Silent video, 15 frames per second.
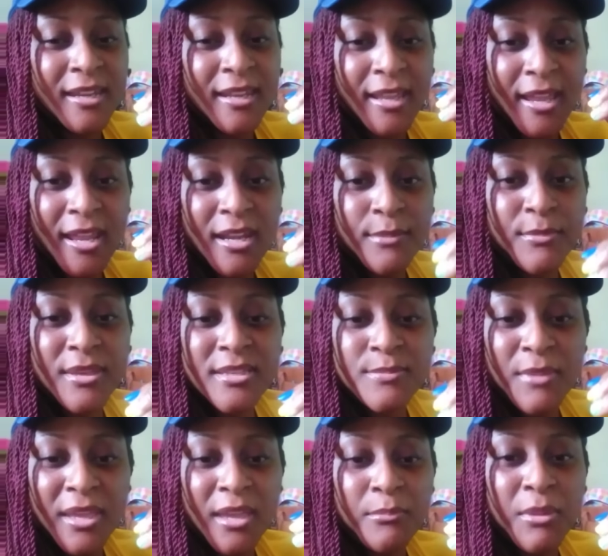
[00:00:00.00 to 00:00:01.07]
the enemy
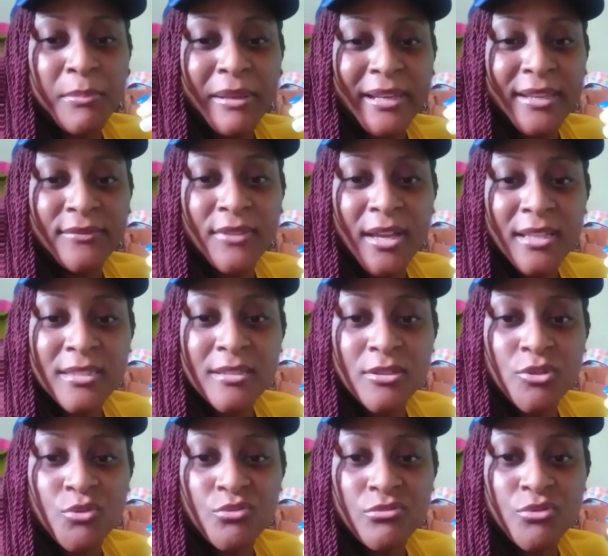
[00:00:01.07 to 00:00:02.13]
is making me believe that
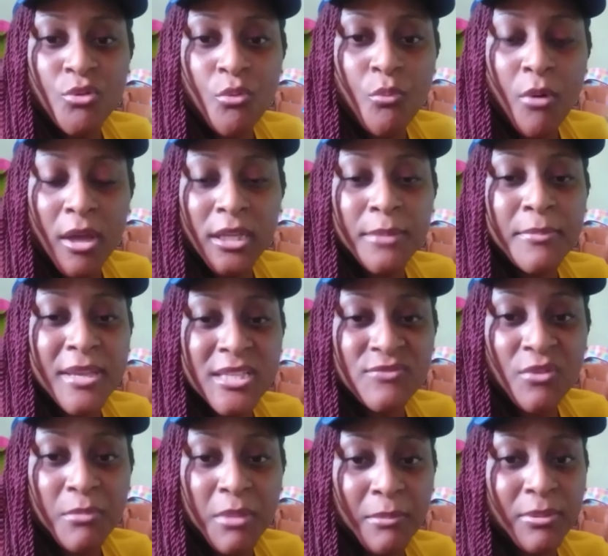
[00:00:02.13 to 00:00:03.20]
you don't want the
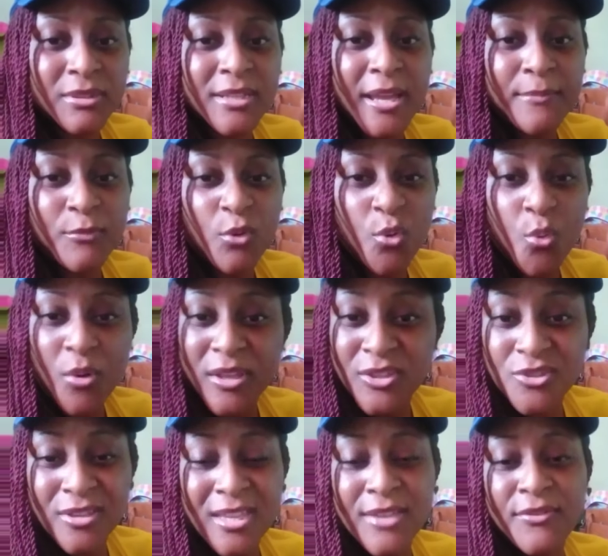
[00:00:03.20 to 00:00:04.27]
best for me, but I'm
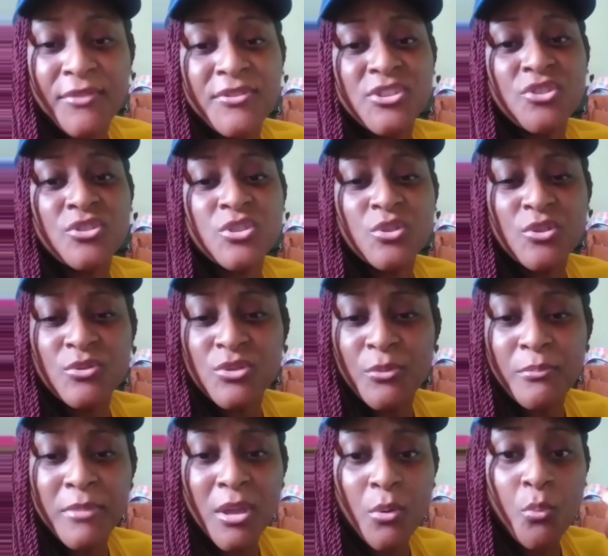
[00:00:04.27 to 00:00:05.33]
going to, even if it's just
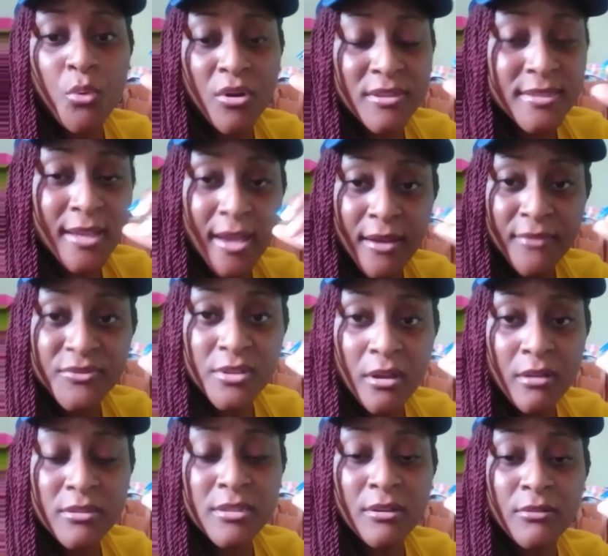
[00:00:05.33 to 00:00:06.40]
the mere words I have
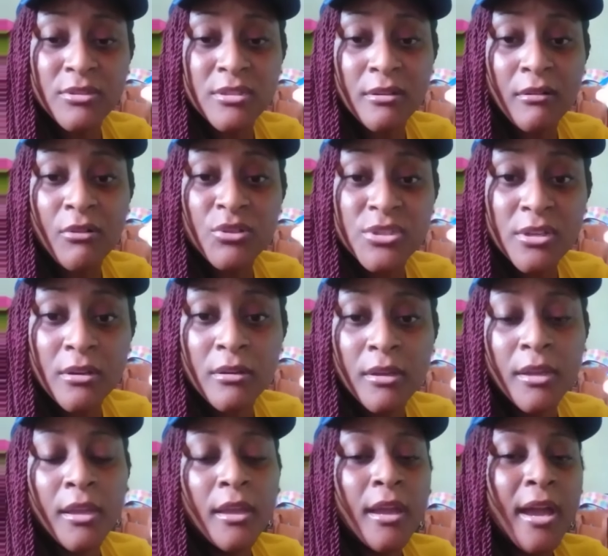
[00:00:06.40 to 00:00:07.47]
to utter,
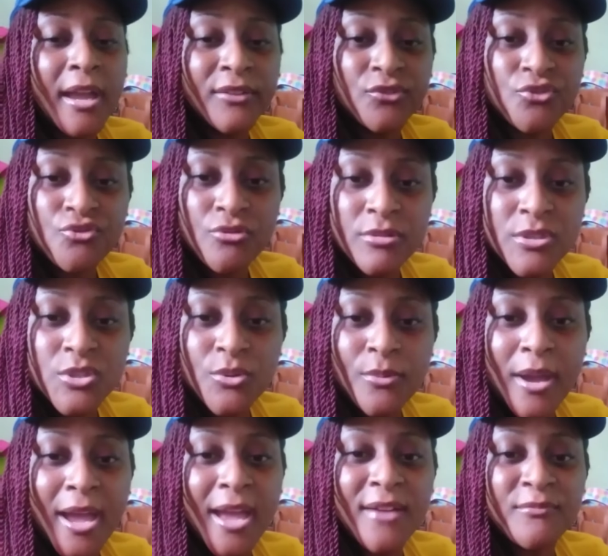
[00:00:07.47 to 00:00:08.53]
I trust
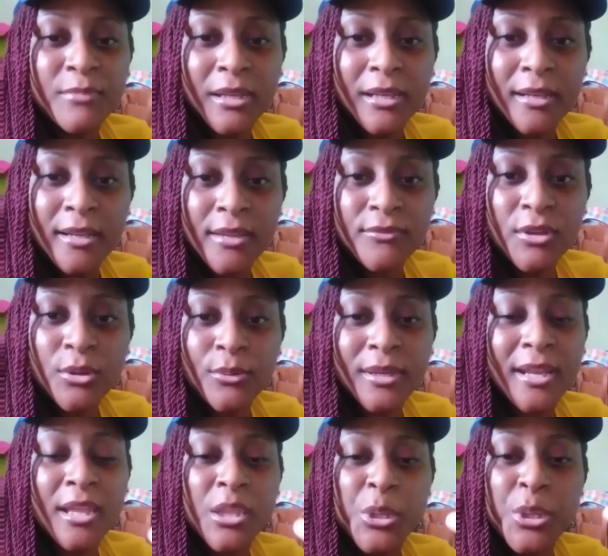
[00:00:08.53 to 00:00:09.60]
you, I have believed in you,
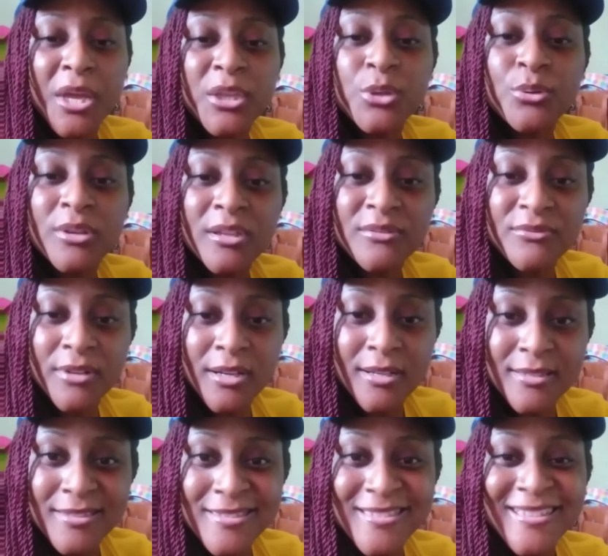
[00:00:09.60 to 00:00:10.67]
and I thank you in
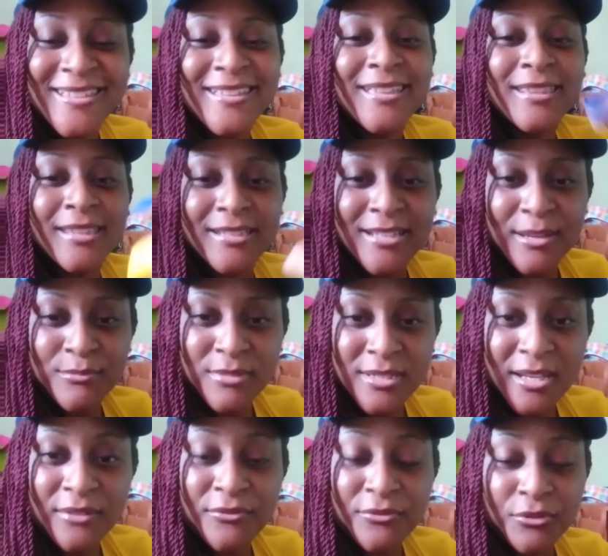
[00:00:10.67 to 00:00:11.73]
advance that
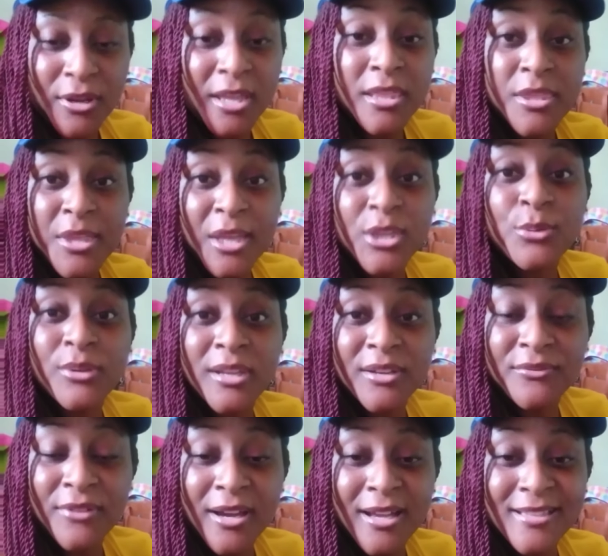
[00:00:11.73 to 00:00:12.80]
I'm debt free. I thank you in
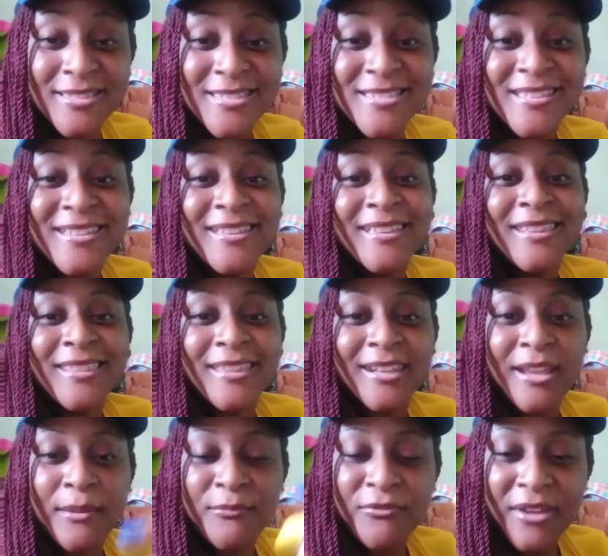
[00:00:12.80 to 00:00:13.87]
advance
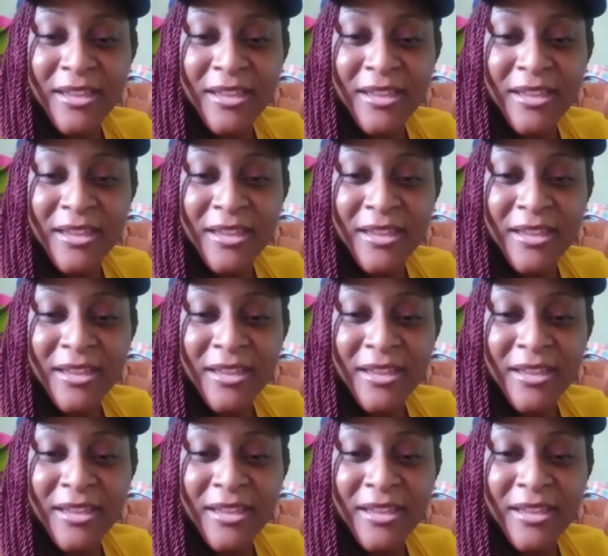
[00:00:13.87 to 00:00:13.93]
that I'm